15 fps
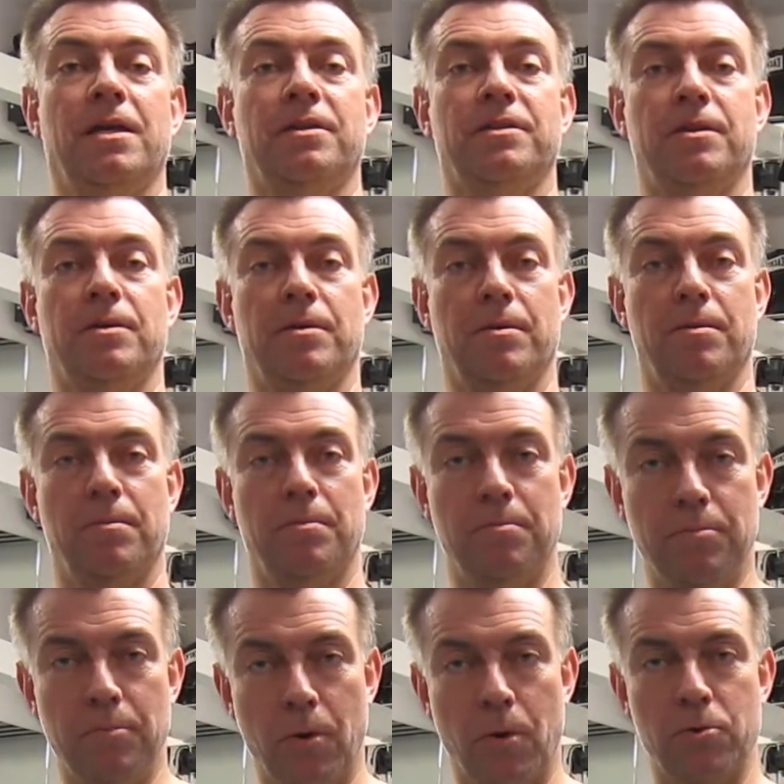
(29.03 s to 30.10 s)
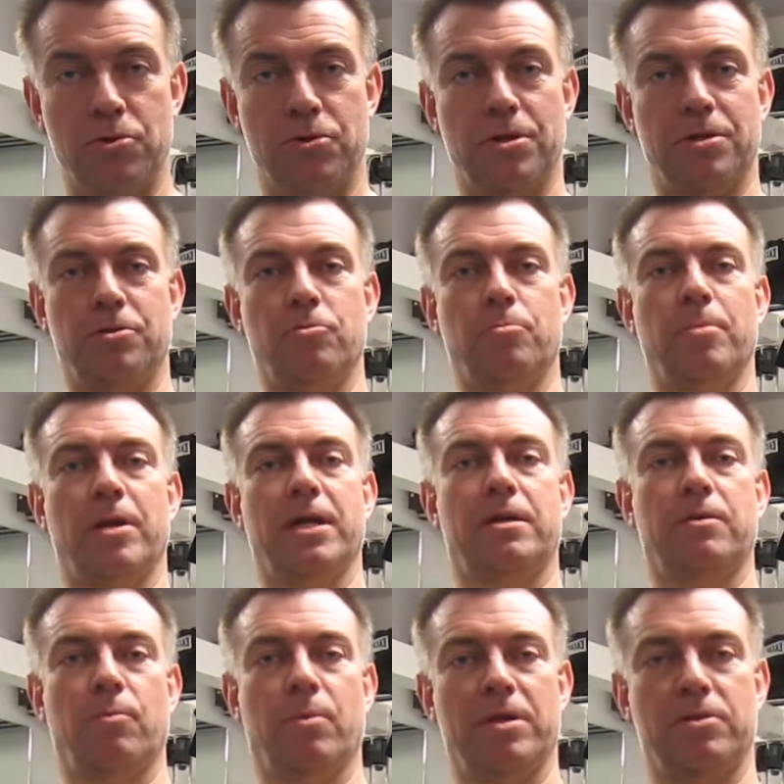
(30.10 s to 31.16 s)
the motion you make
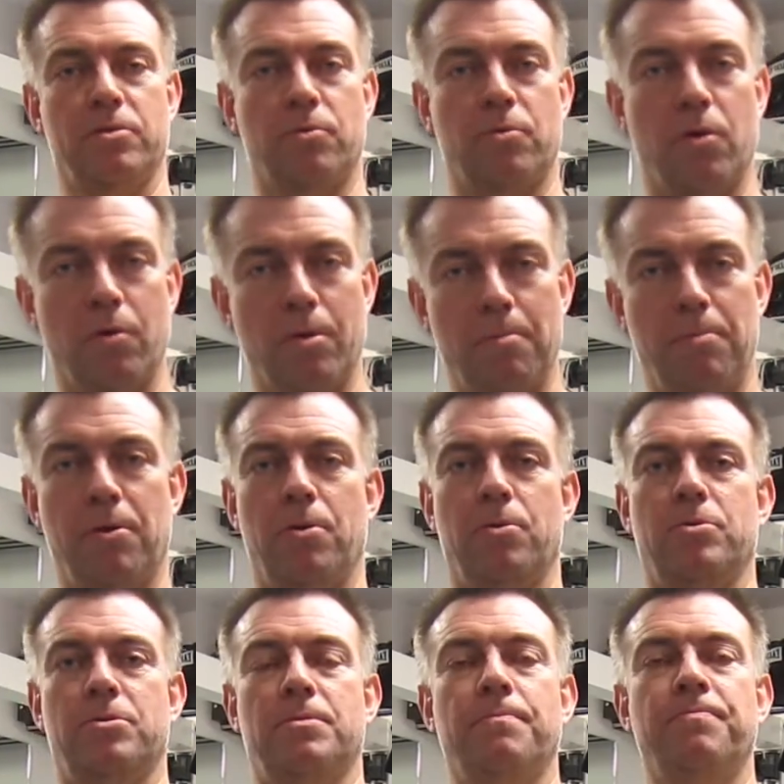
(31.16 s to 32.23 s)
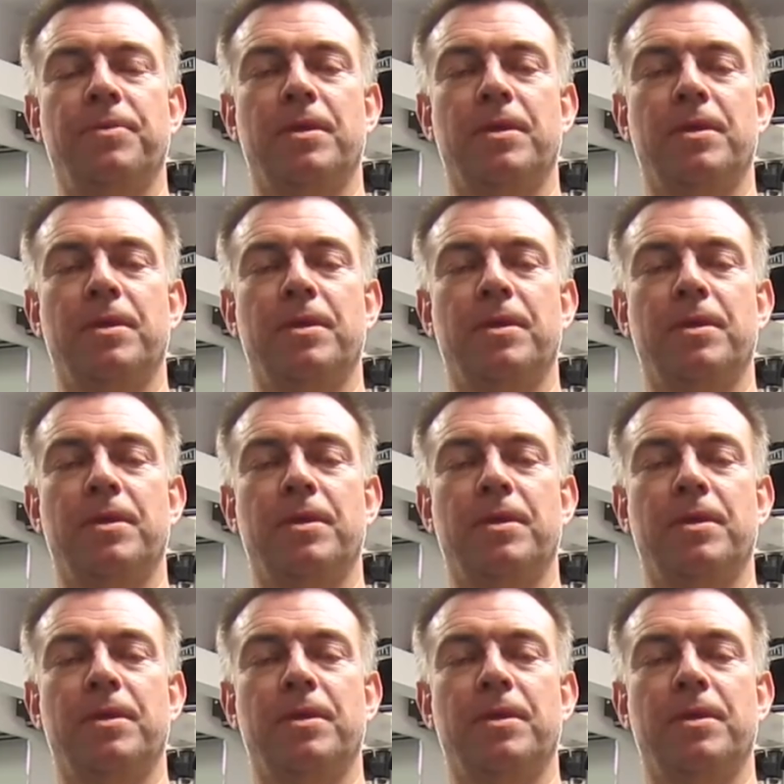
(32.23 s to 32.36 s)
when you row a boat.